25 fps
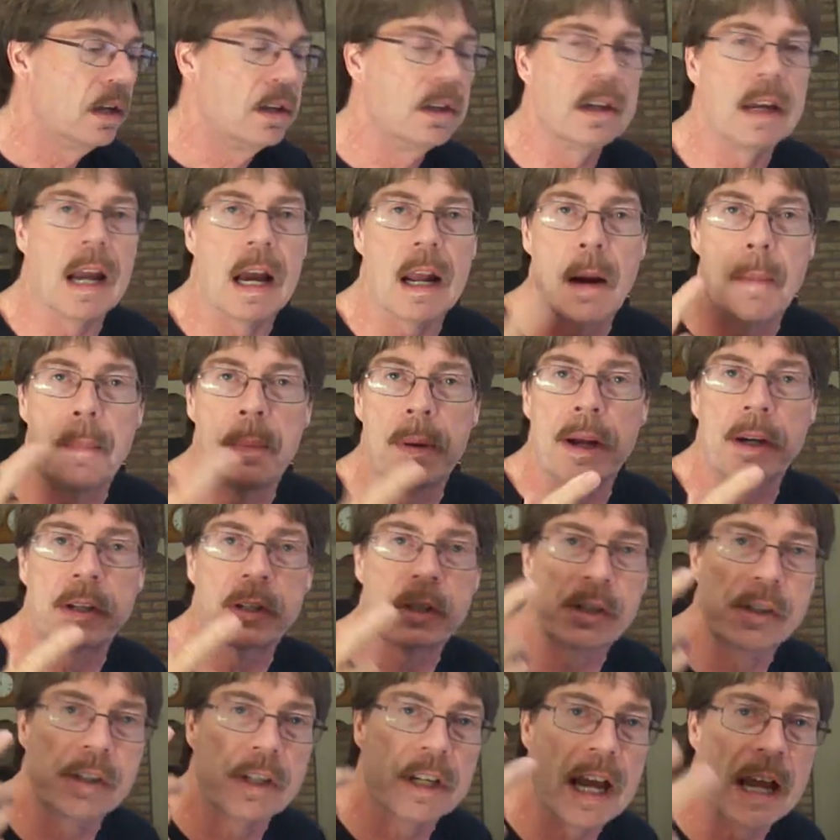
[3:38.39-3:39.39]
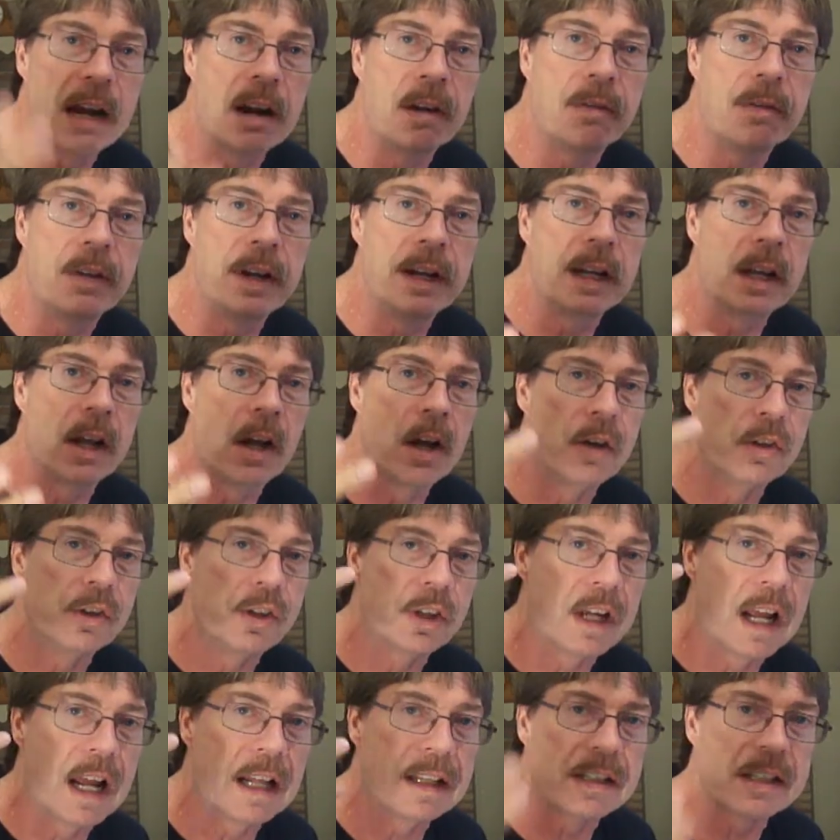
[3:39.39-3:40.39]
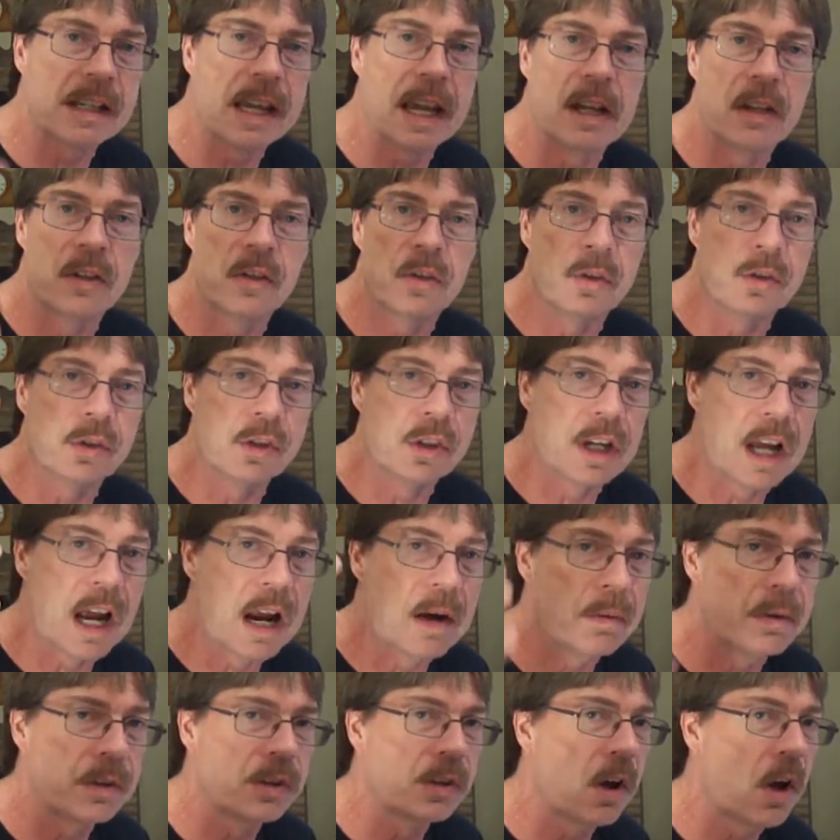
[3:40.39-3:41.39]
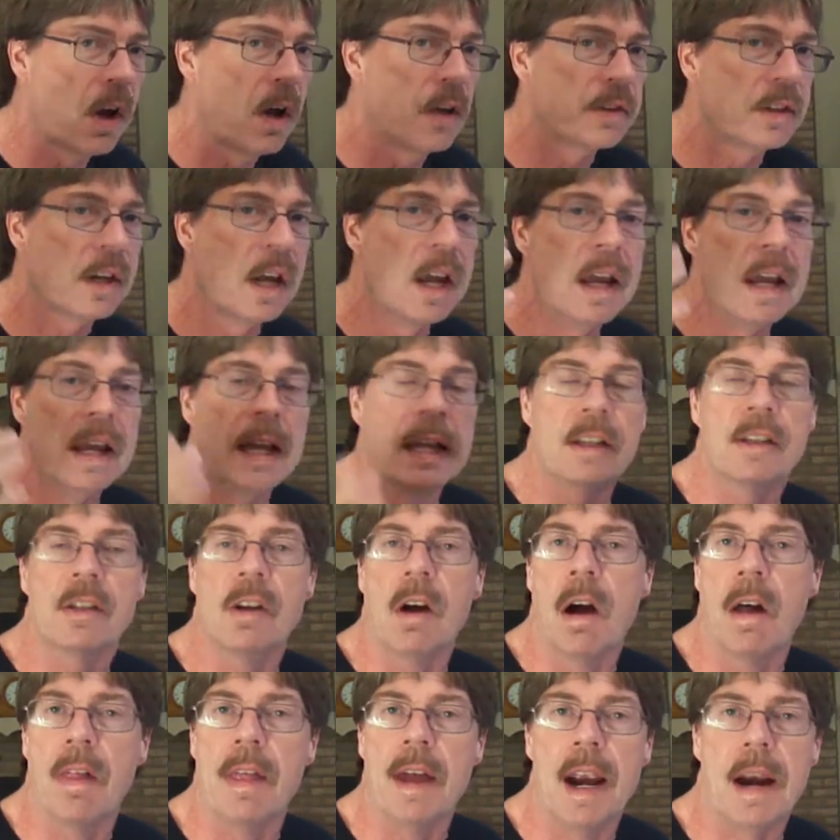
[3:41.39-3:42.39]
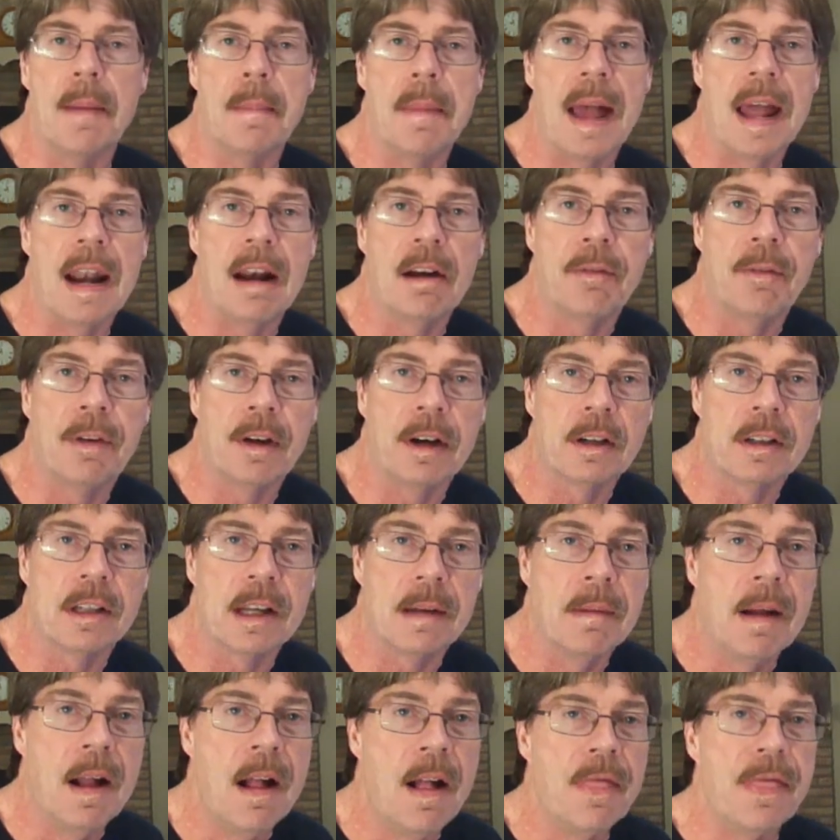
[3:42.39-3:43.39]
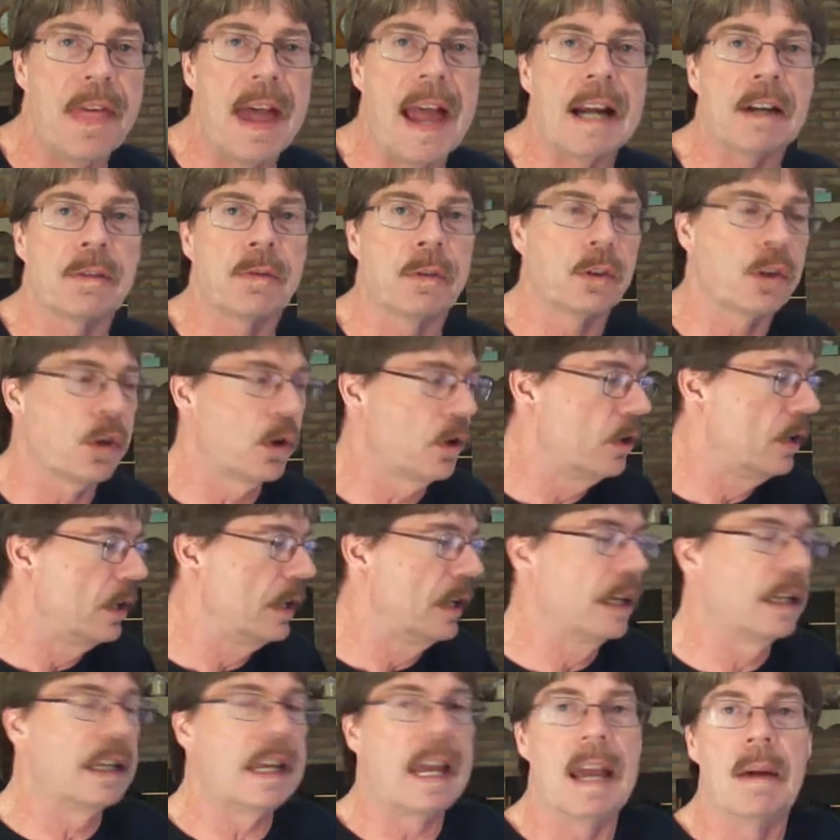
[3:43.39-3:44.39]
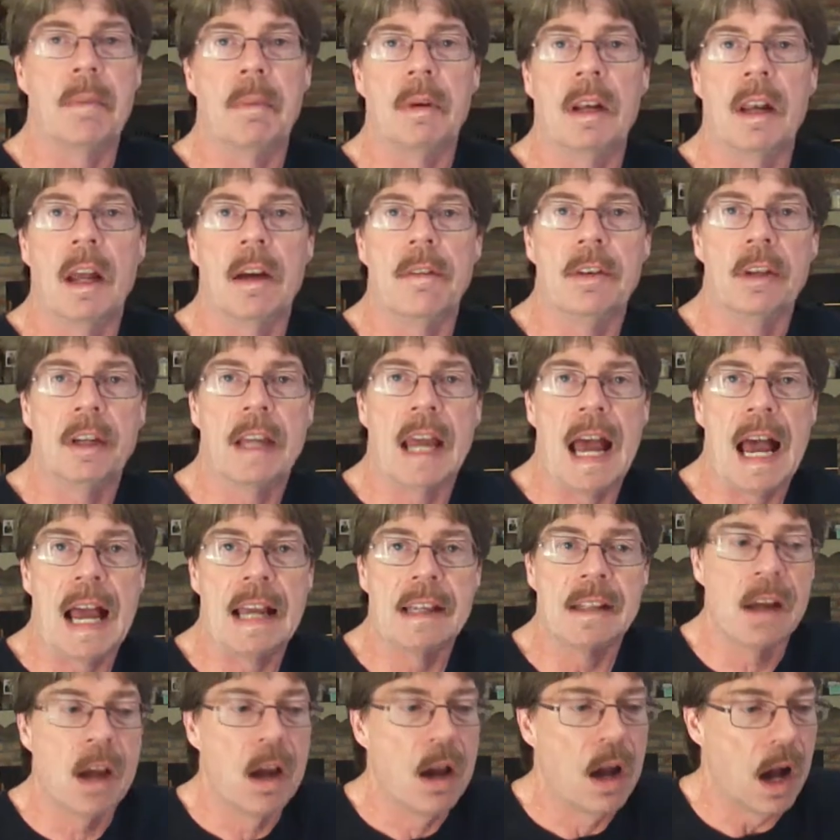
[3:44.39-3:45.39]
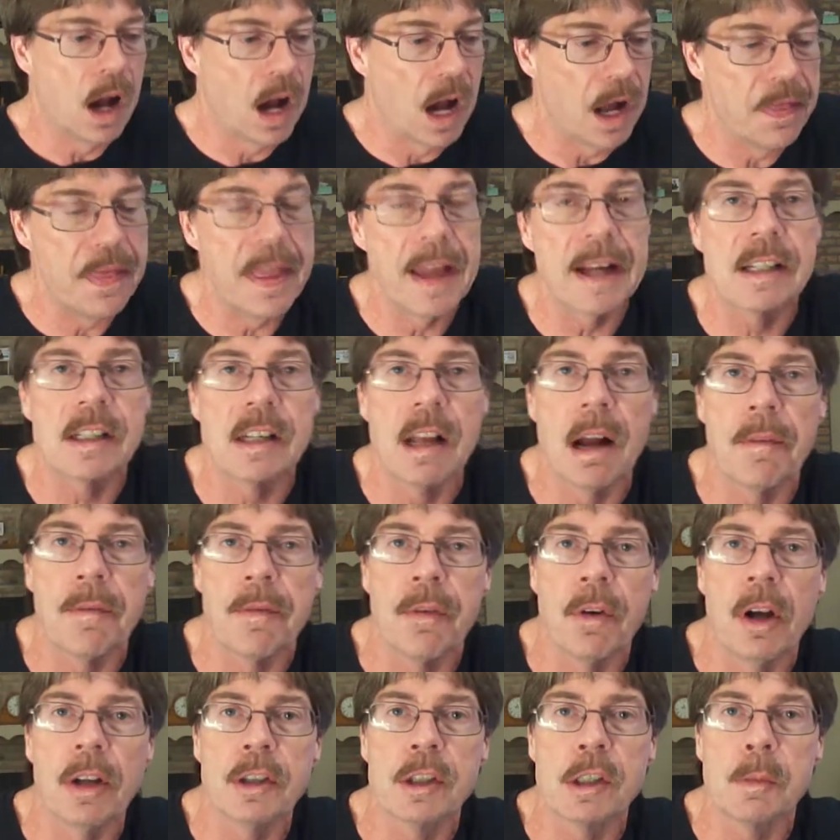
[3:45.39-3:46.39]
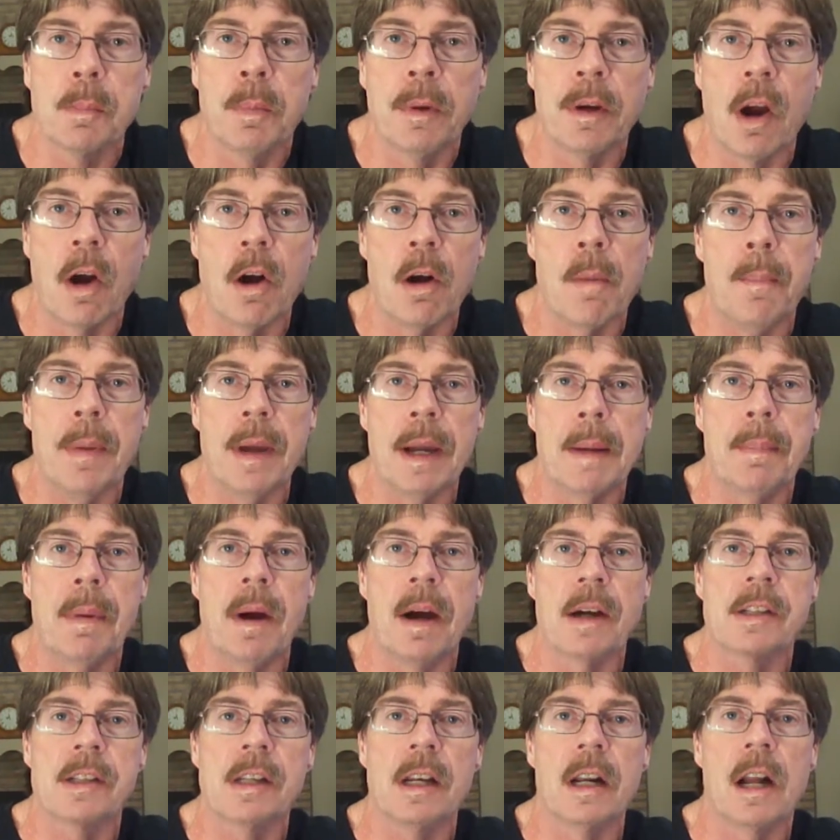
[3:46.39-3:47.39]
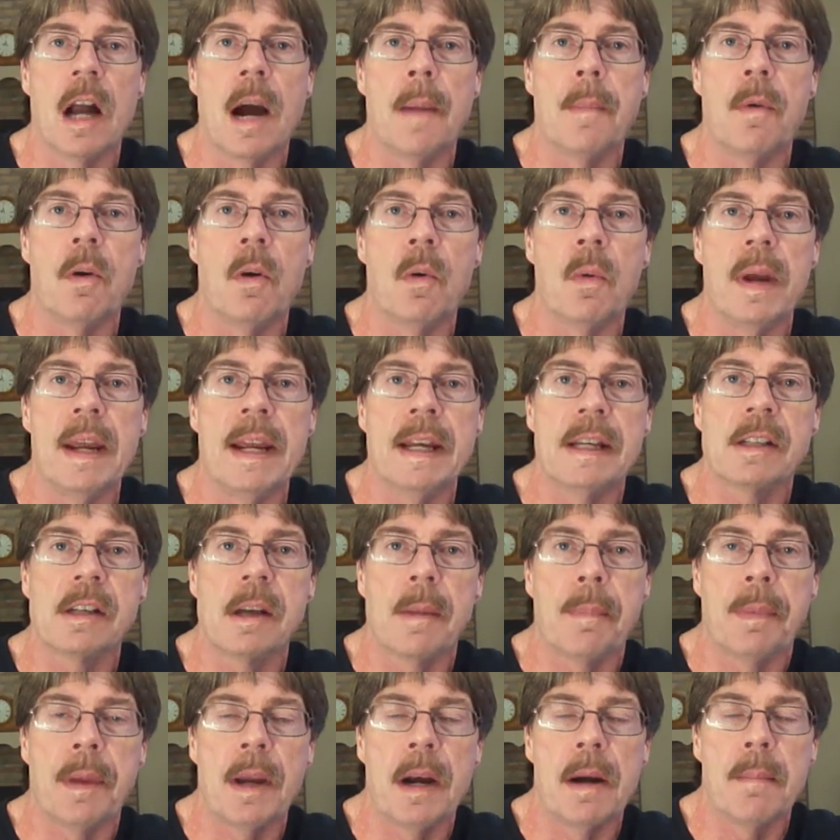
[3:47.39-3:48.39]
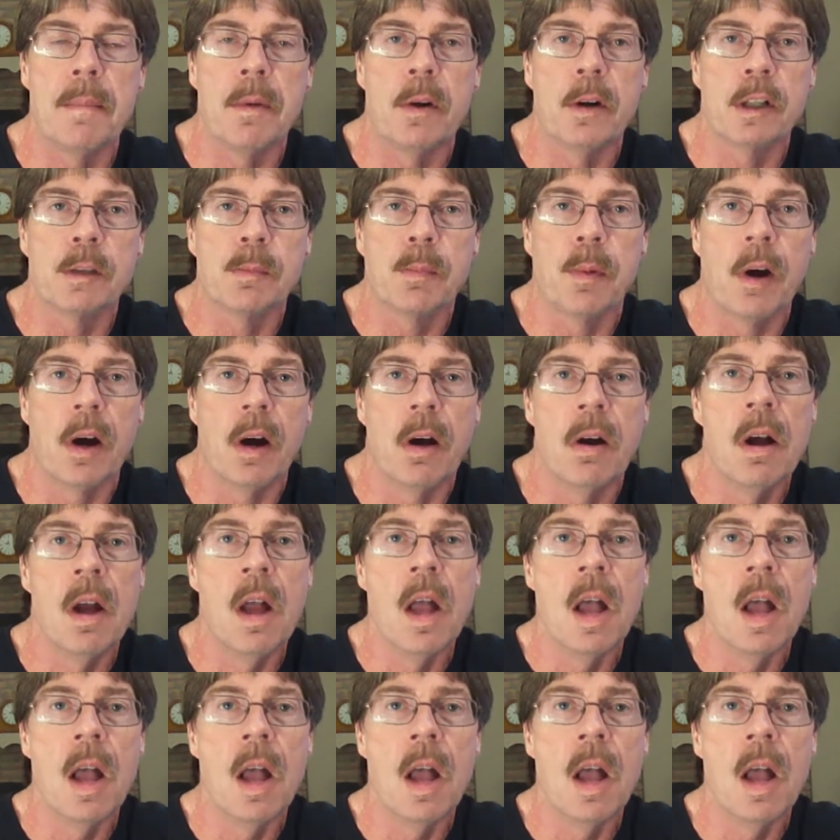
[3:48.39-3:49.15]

You got our pictures, you got our videos, you got schedules, you got results. It's all there, man, at a fingertip. Thanks for tuning in again. We love you guys. Uh, next up for us is Pagoda Big Bucks in a couple of weeks up there in Birdsboro.